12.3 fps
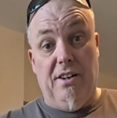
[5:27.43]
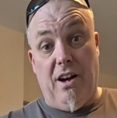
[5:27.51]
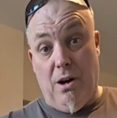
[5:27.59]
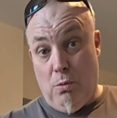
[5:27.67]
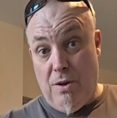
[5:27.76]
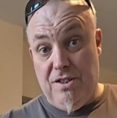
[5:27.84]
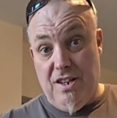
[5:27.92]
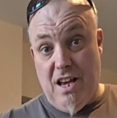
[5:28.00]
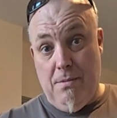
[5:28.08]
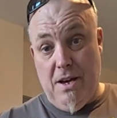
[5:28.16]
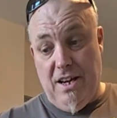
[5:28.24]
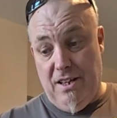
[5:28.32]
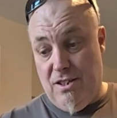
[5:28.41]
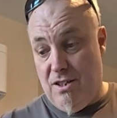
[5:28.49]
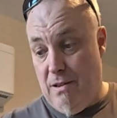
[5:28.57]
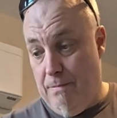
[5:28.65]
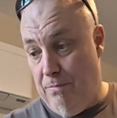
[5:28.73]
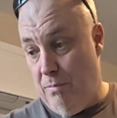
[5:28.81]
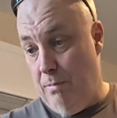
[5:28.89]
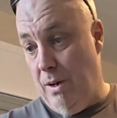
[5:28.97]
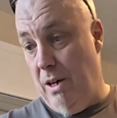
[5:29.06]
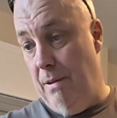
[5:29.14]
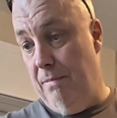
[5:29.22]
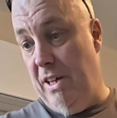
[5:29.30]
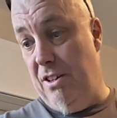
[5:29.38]
I wanted M8,
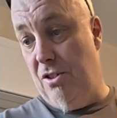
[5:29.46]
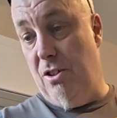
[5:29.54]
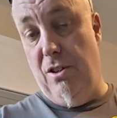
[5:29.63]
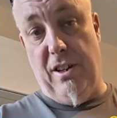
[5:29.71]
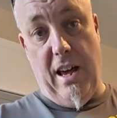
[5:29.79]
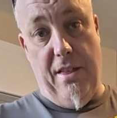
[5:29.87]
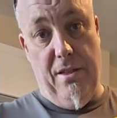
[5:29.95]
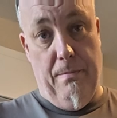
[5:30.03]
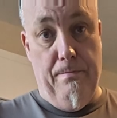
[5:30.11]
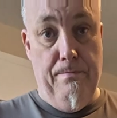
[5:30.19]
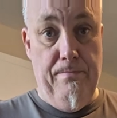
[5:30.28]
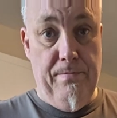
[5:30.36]
but I just couldn't get them.